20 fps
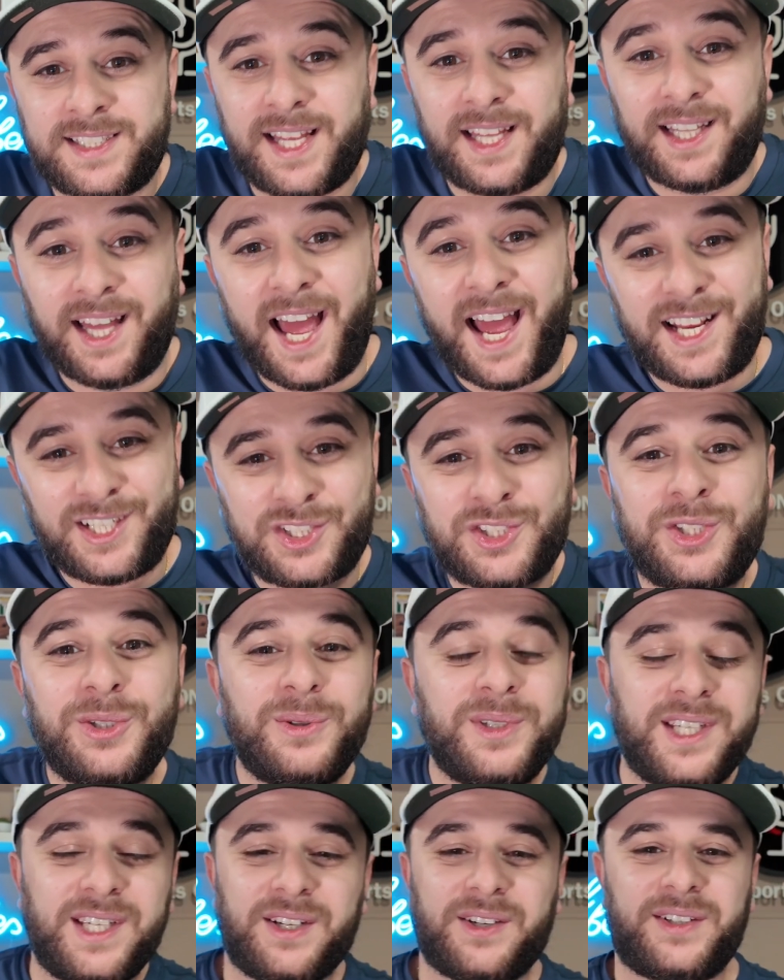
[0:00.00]
the last 2
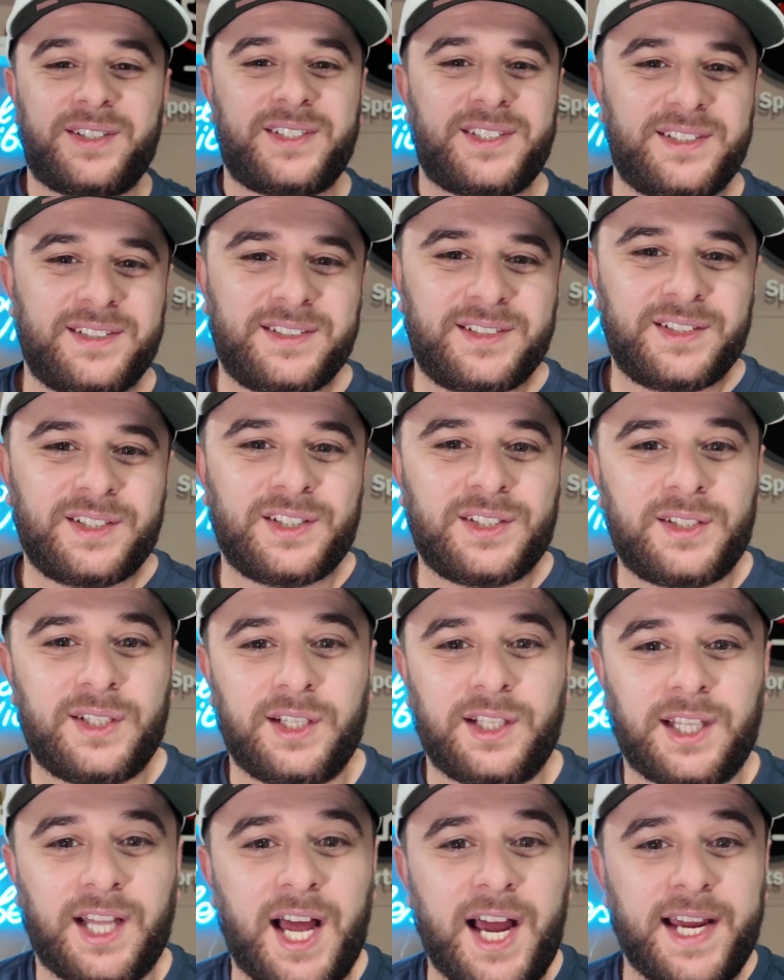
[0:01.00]
years,
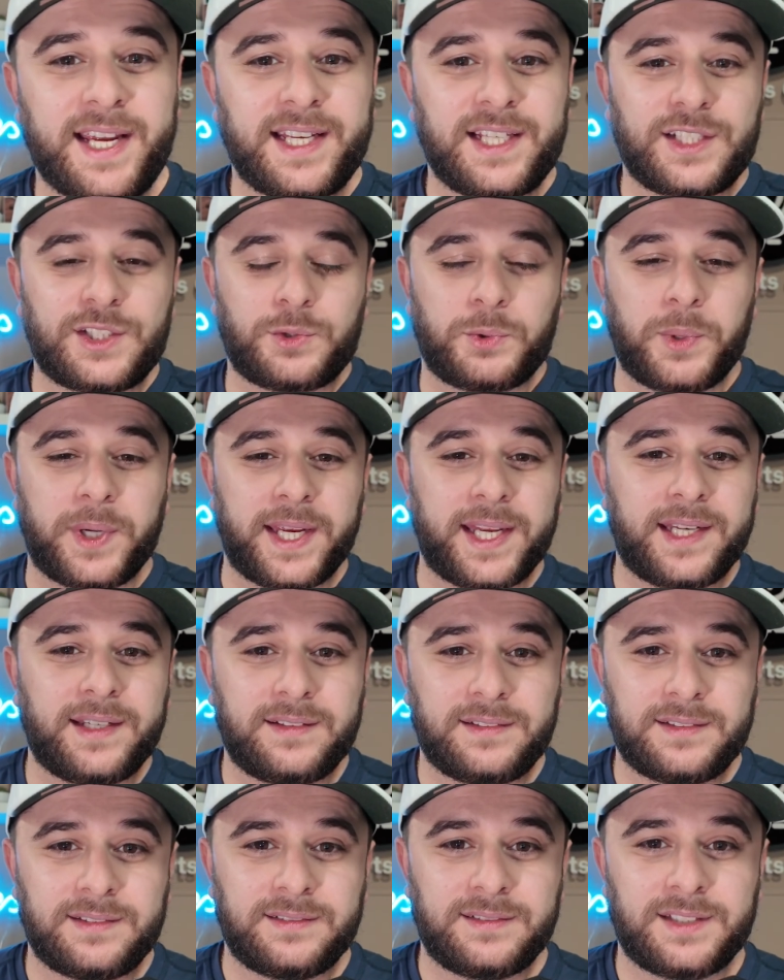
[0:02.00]
the Lions win